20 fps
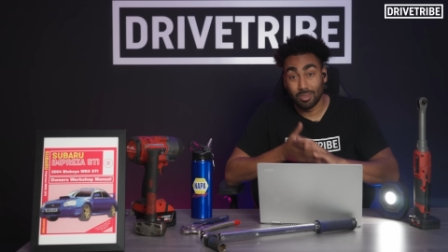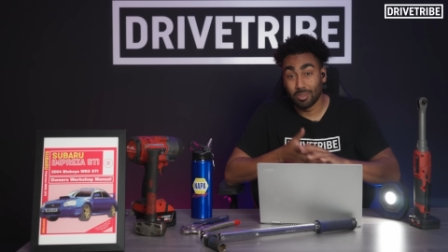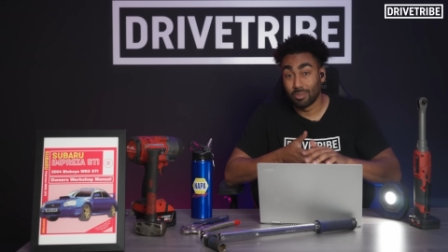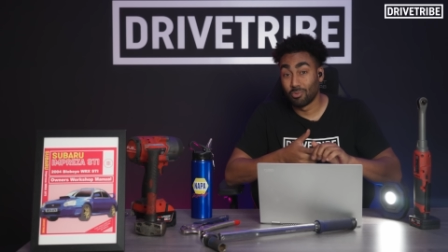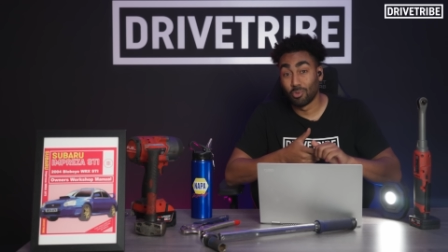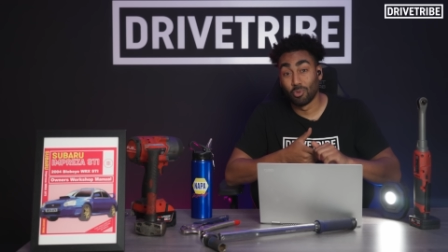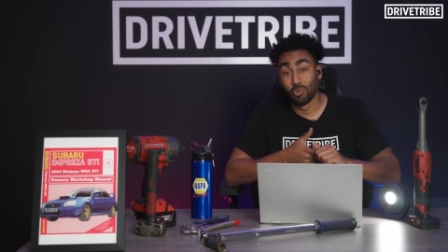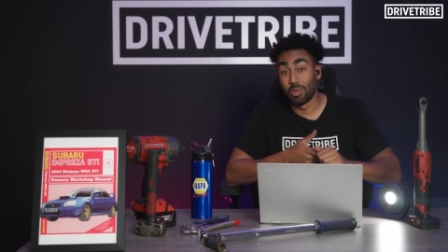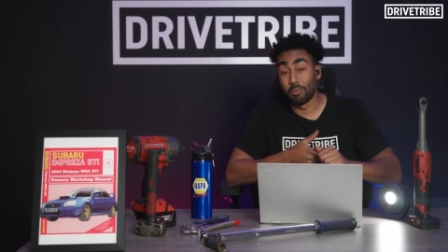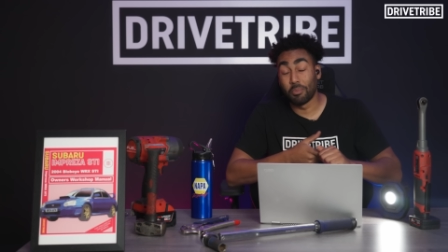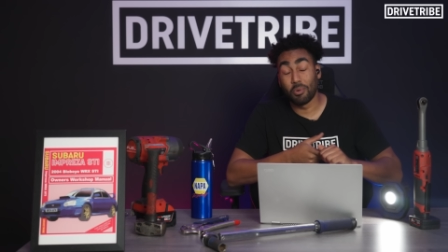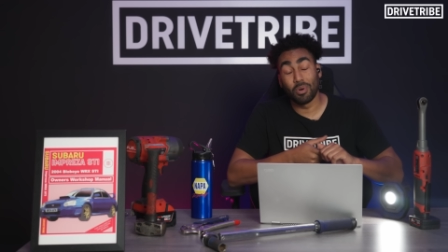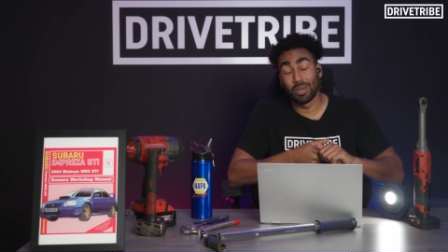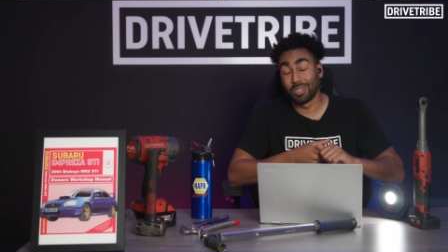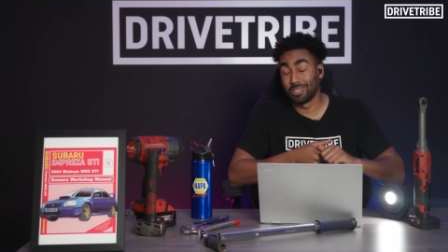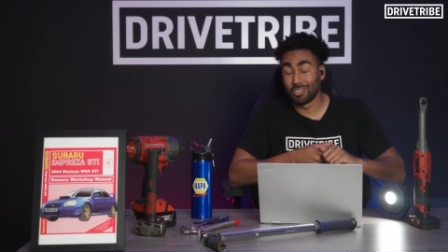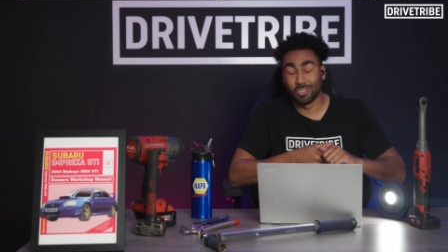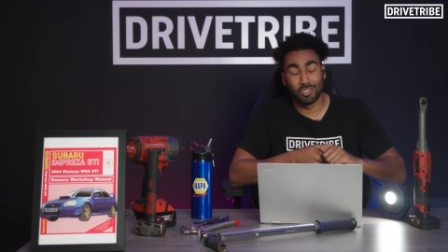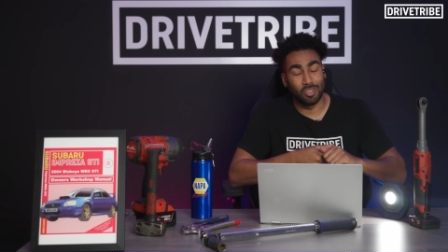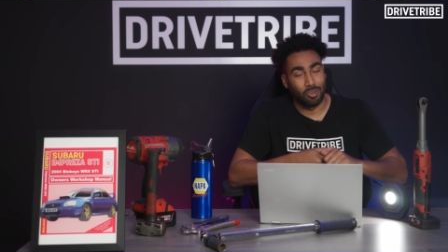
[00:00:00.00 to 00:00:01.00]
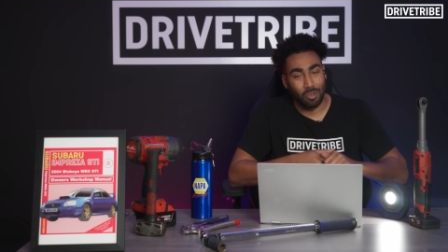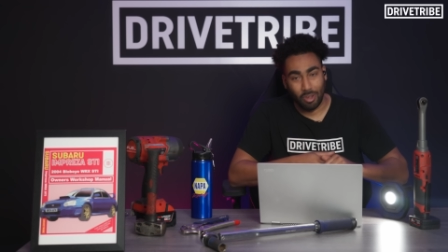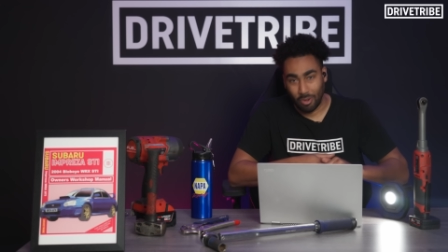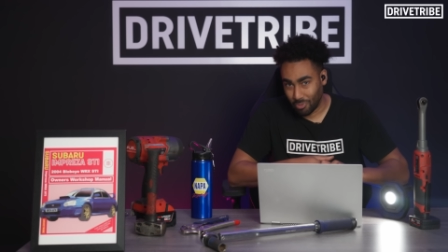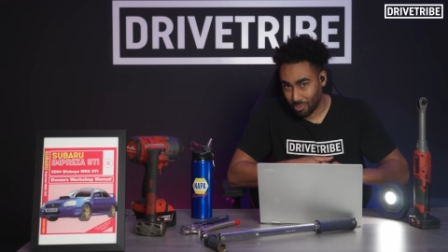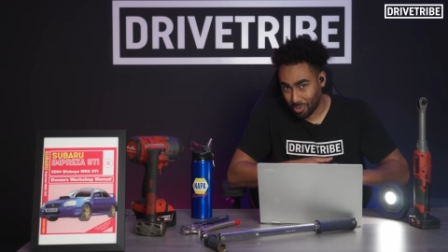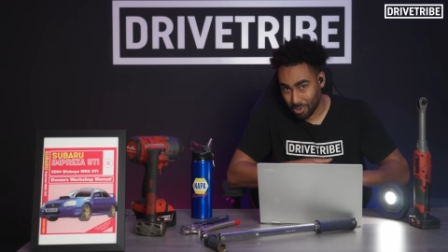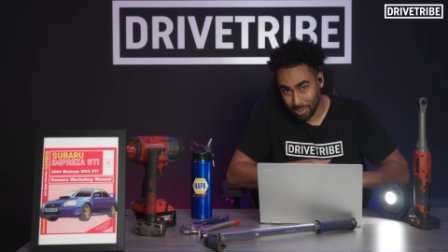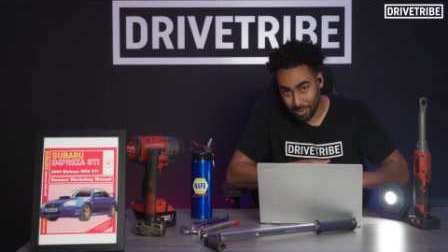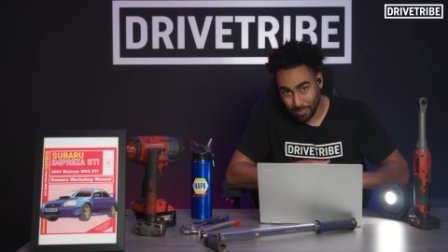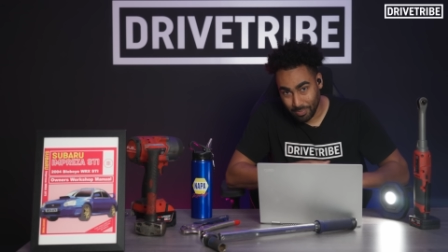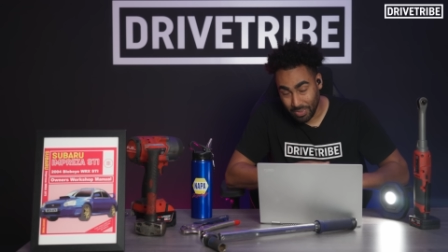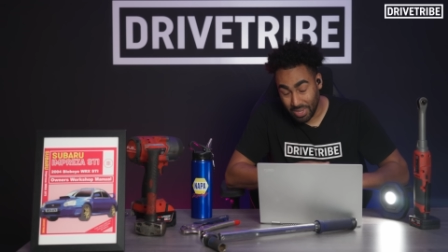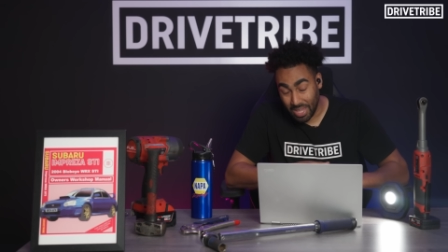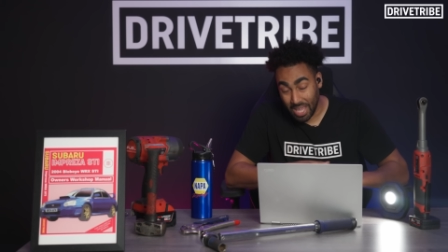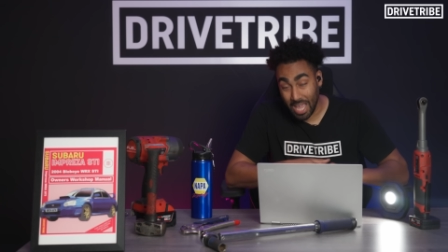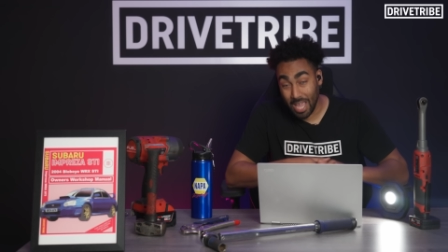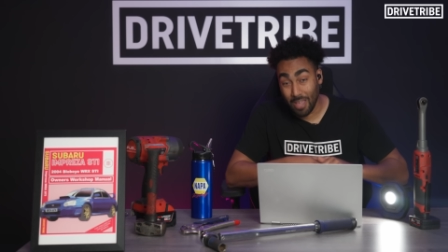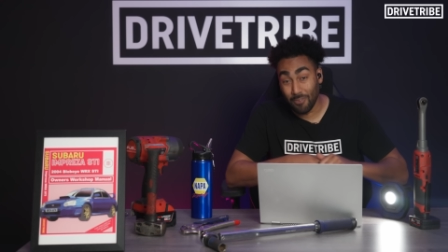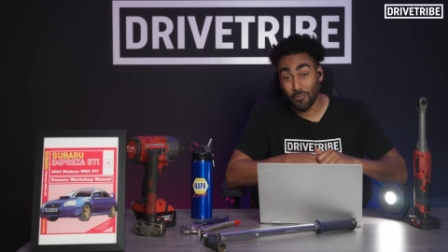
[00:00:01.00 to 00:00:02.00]
rule number one, just don't go through it.
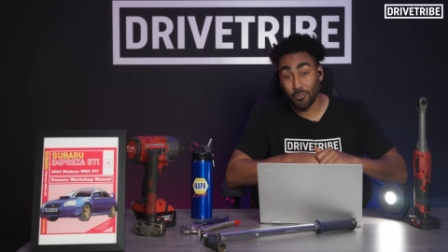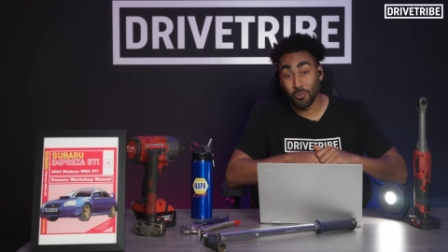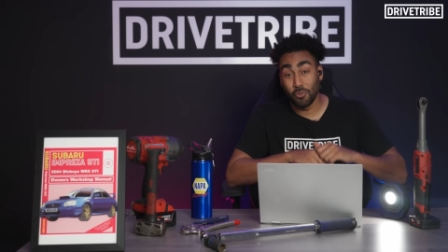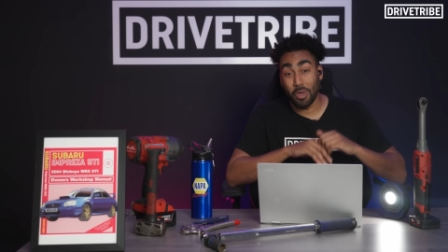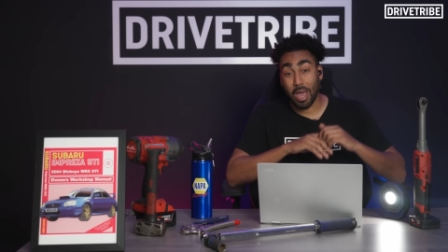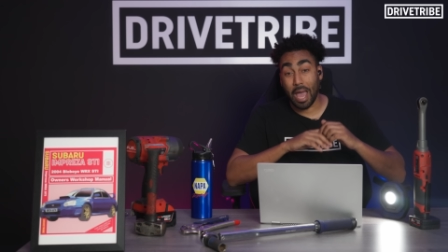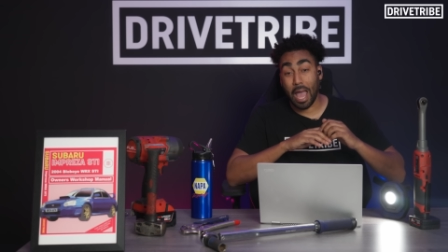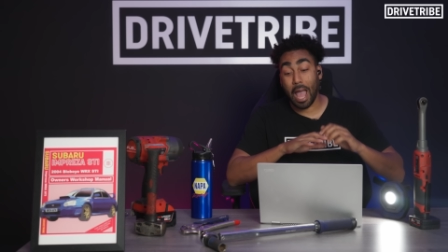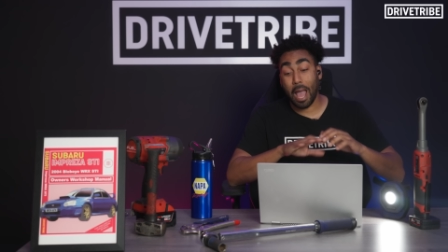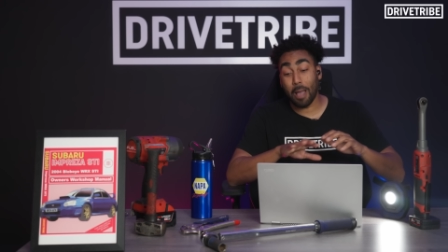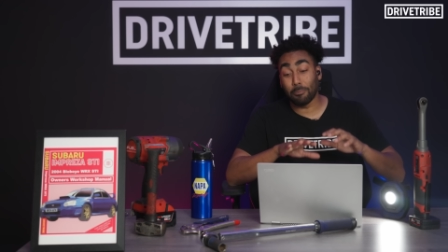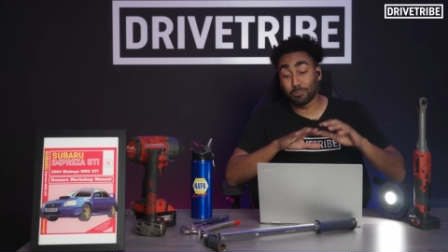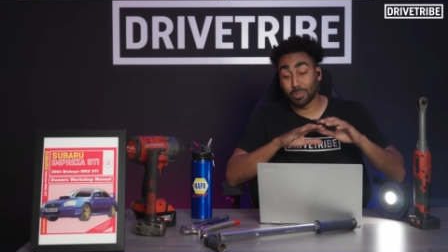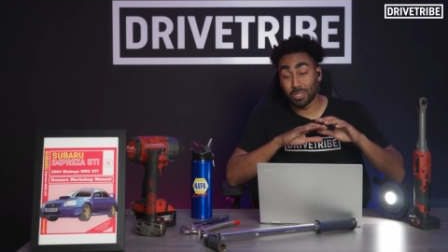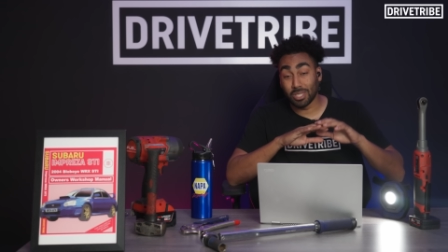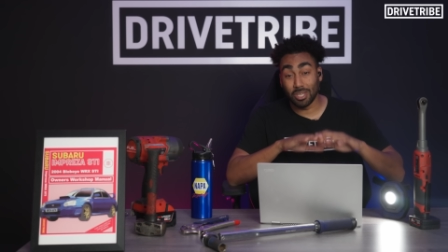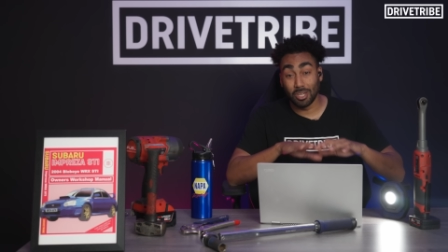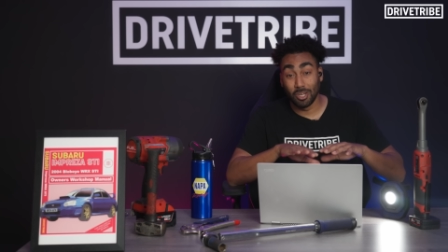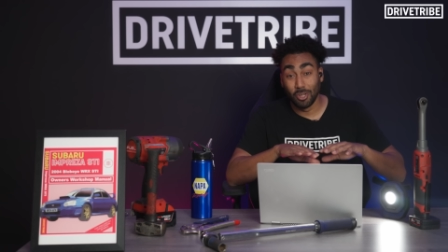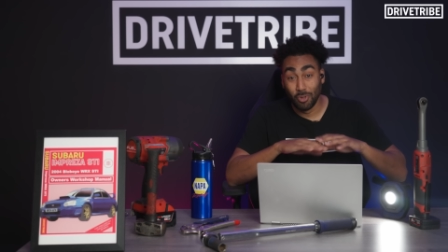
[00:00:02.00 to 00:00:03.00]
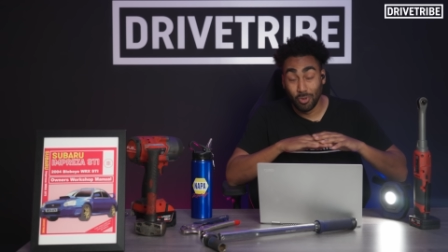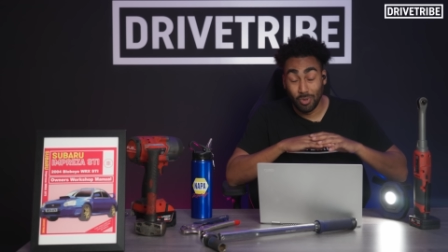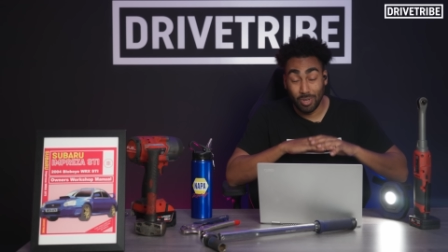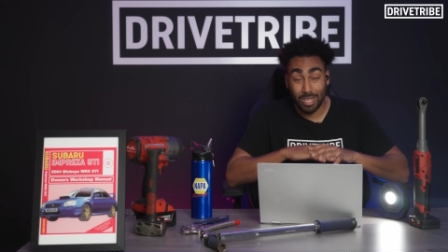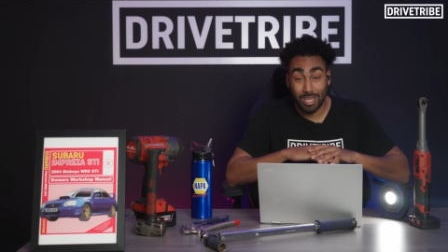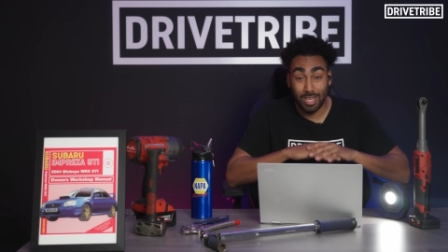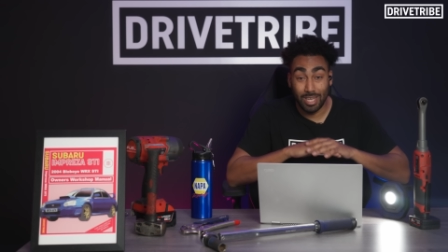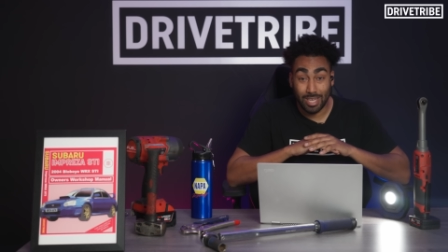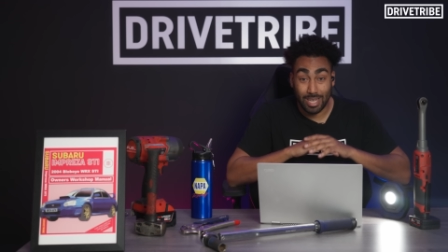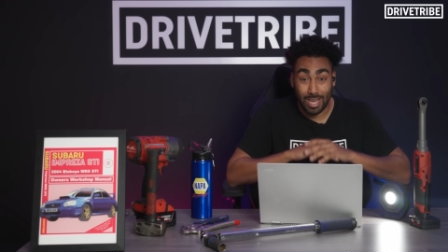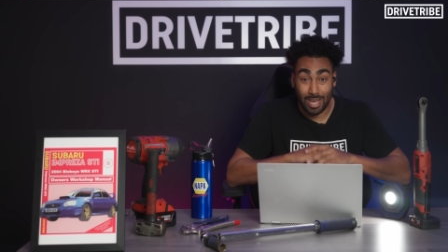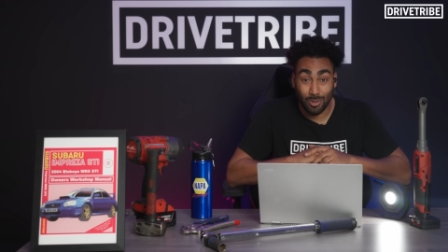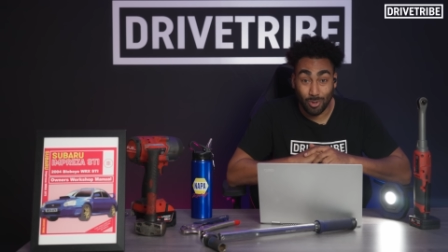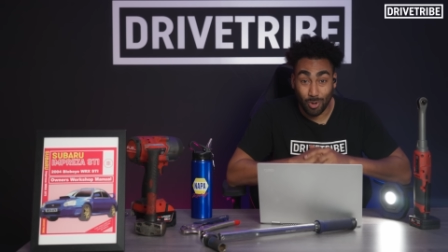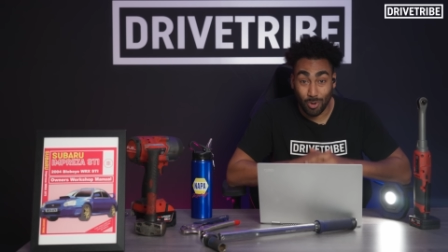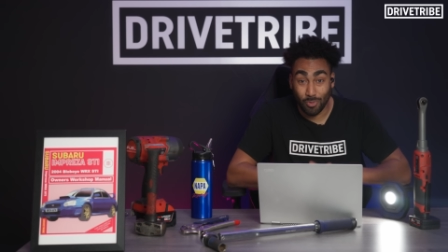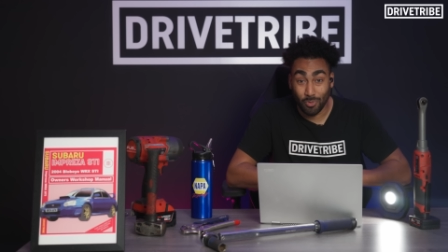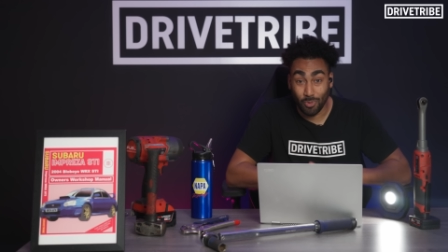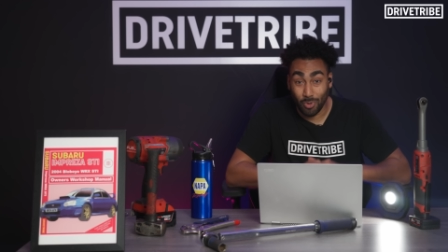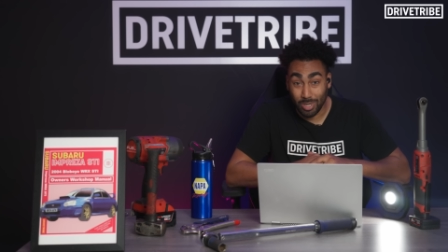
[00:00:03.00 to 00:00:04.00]
If you absolutely cannot
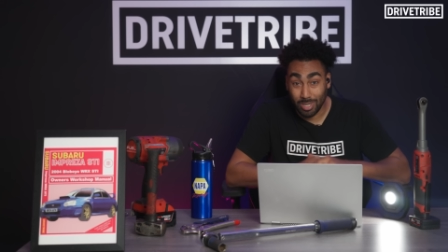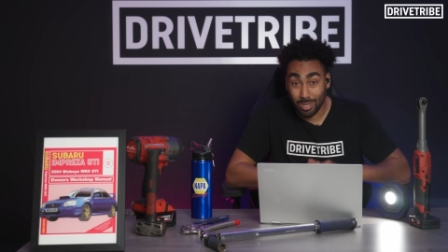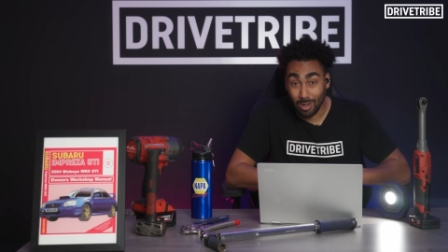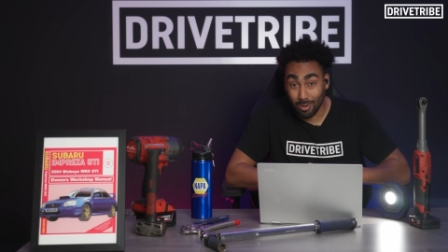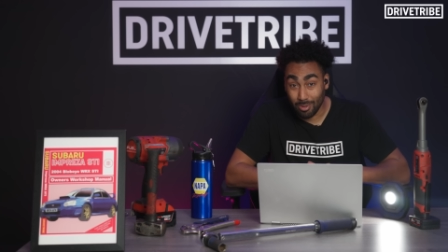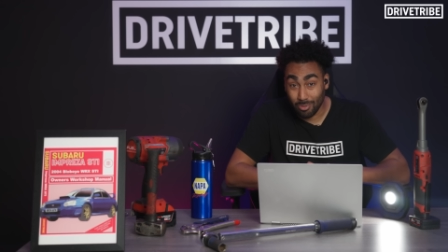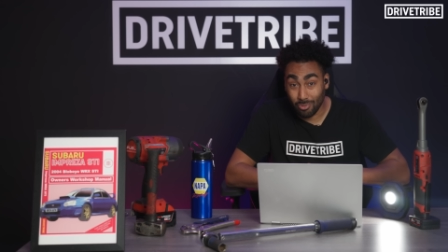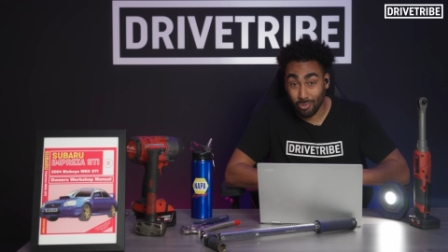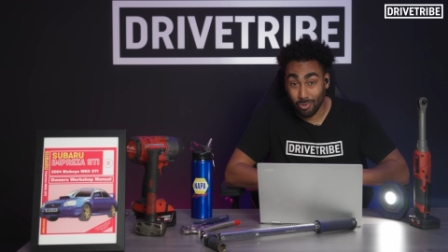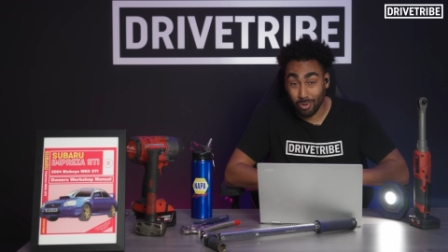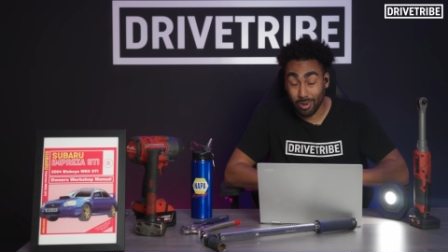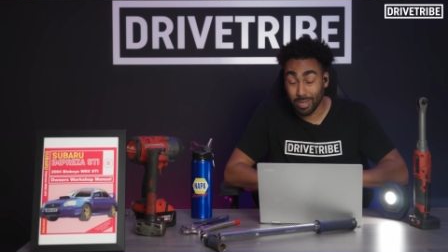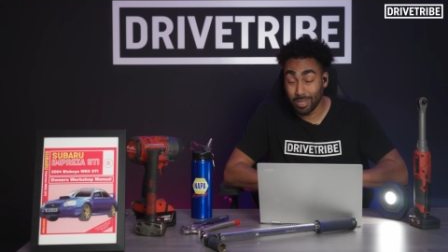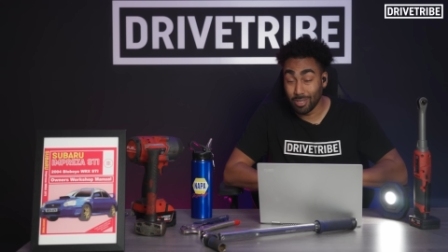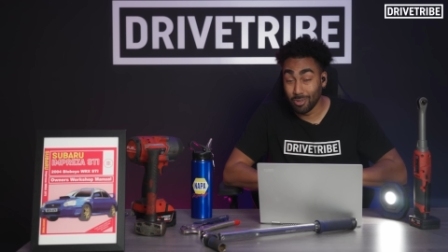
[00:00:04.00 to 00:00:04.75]
avoid going through it,